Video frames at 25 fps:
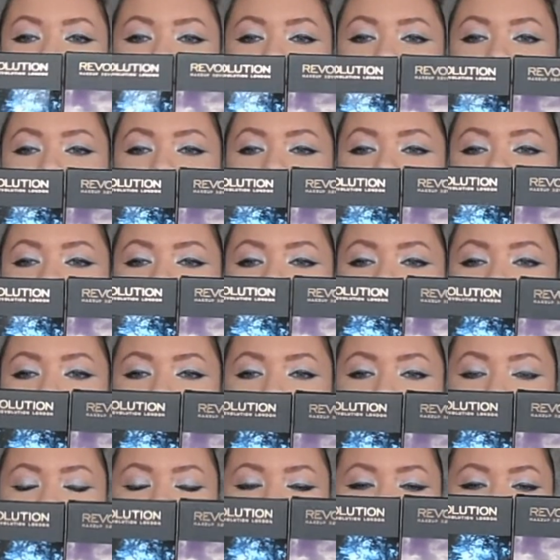are
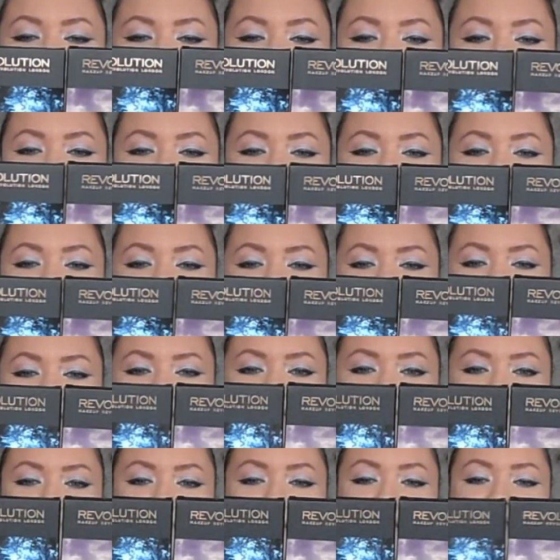the producers of
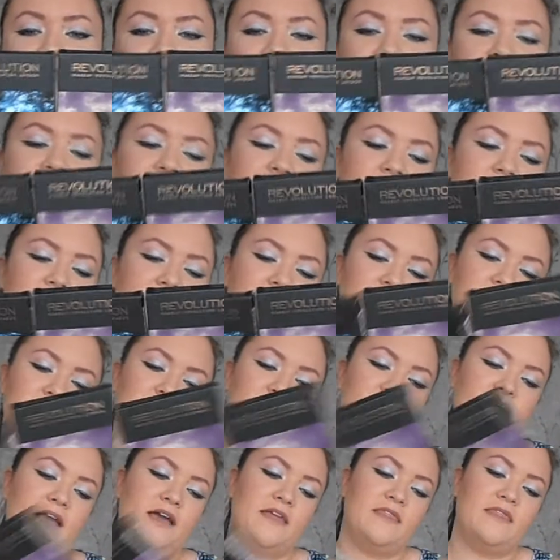these as well.
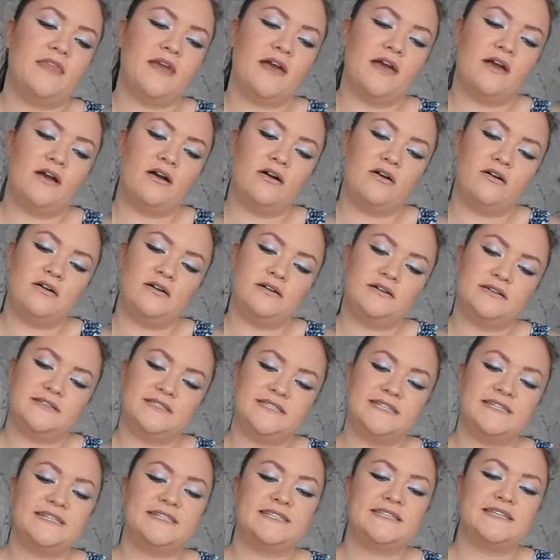And there are
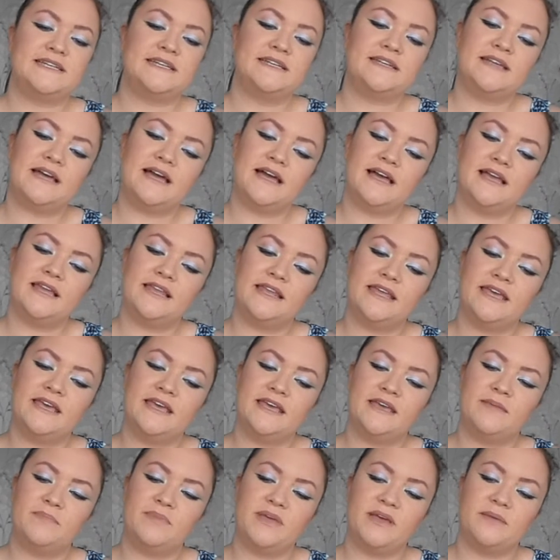16
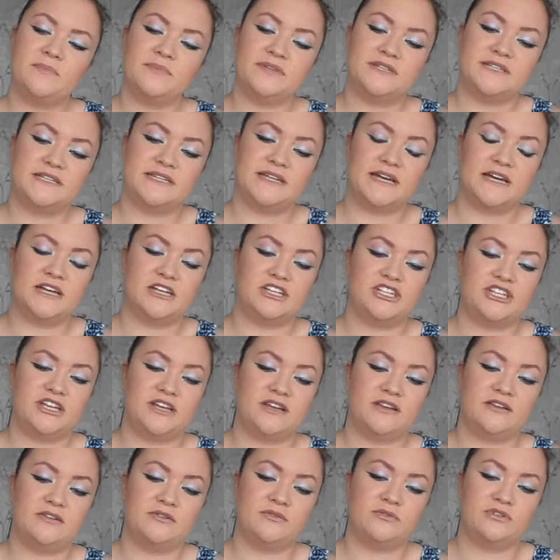highly pigmented
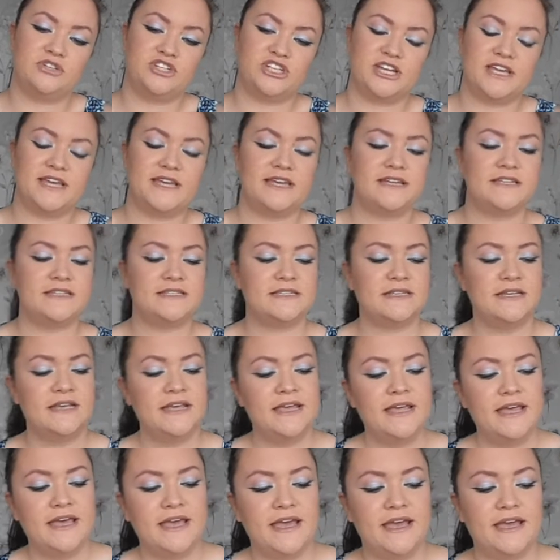eyeshadow shades.
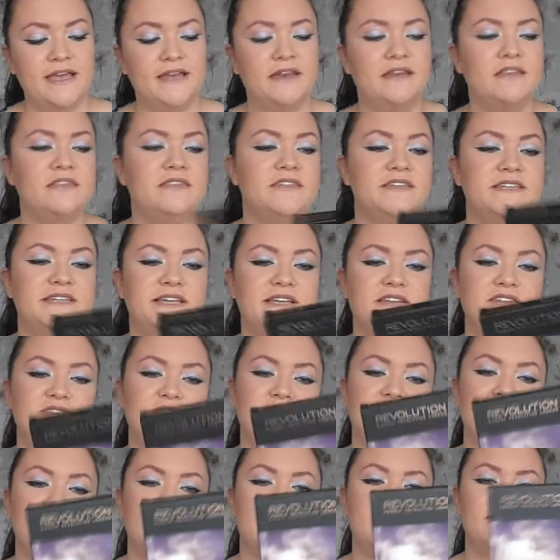In The Dead
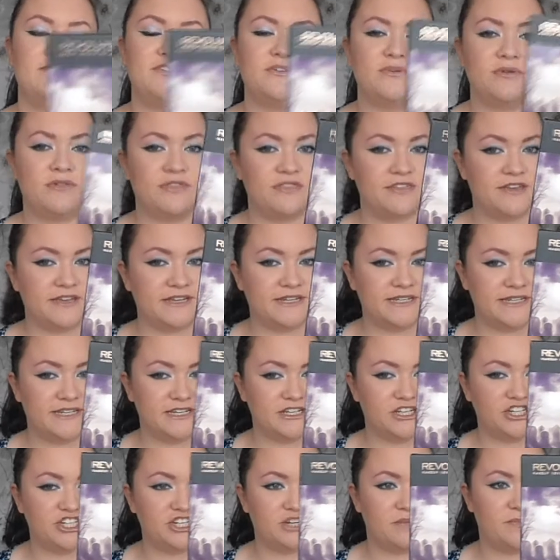or Alive there are
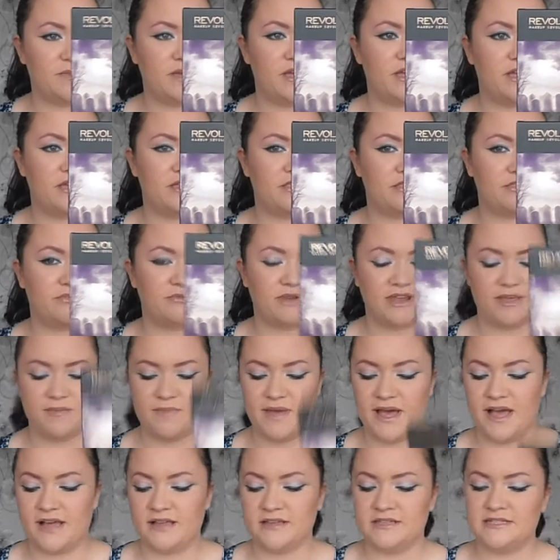13 shimmer and 3
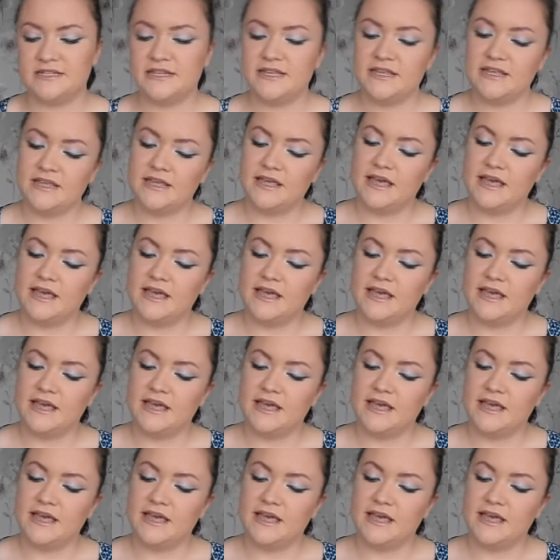matte,